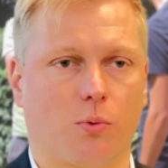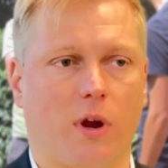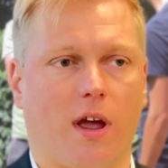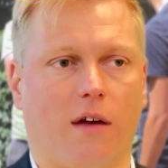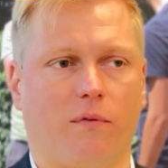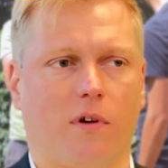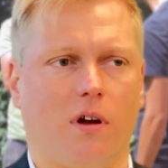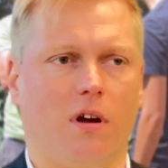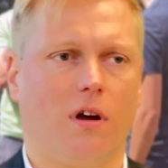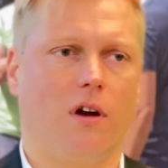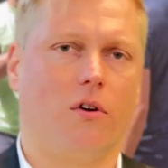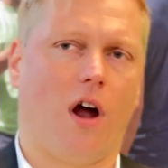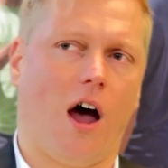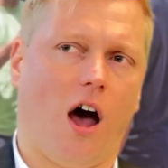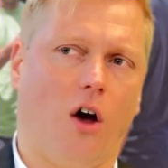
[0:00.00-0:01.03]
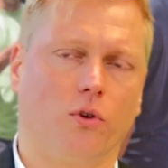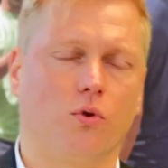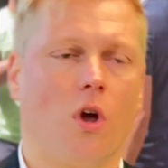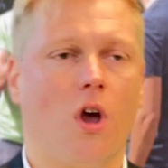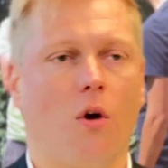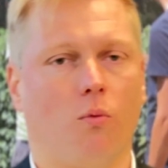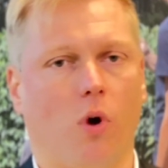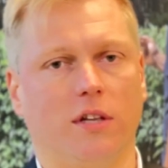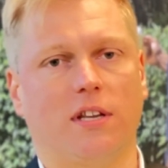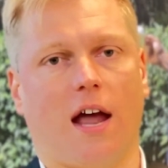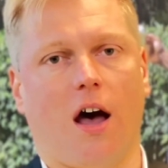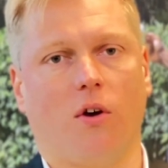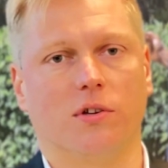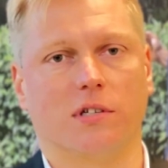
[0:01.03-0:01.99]
we have around
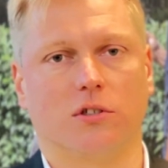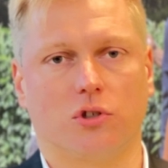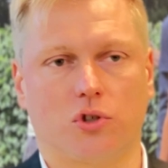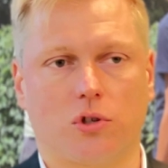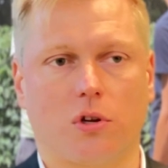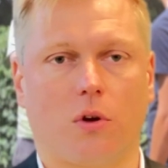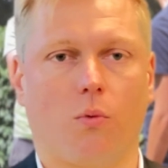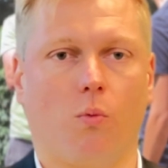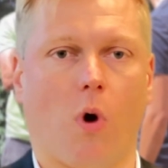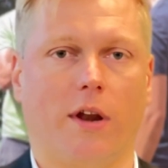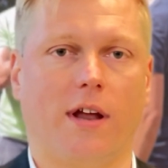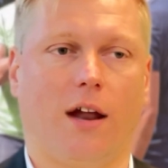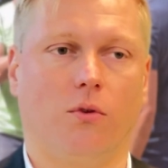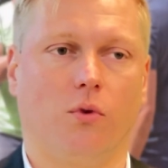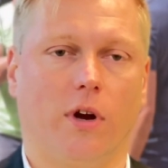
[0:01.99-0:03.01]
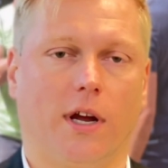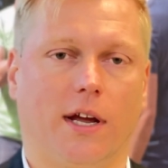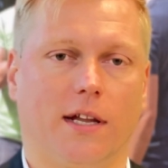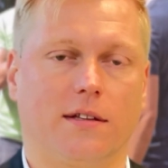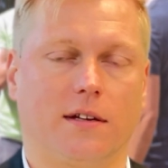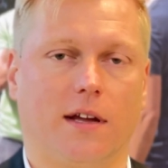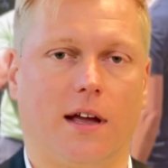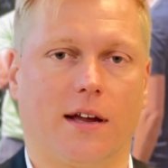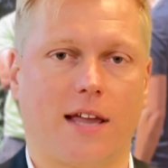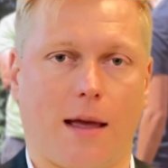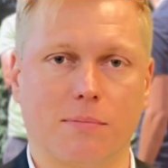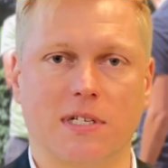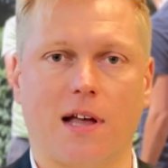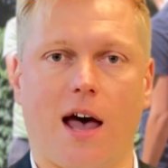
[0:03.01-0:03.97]
1,100
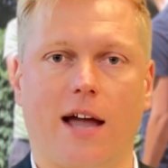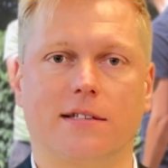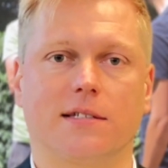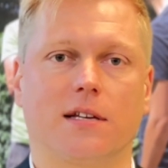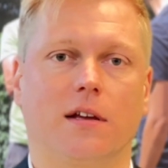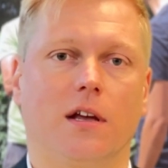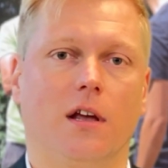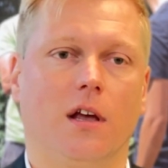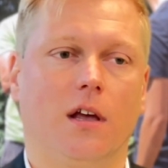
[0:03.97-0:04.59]
campsites,